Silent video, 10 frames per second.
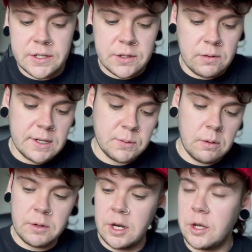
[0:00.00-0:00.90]
so that's what
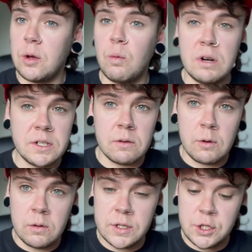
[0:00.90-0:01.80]
I'm gonna do whilst I
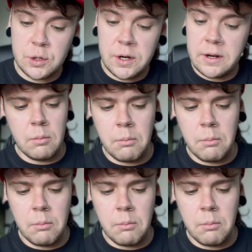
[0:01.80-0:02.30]
roll this joint.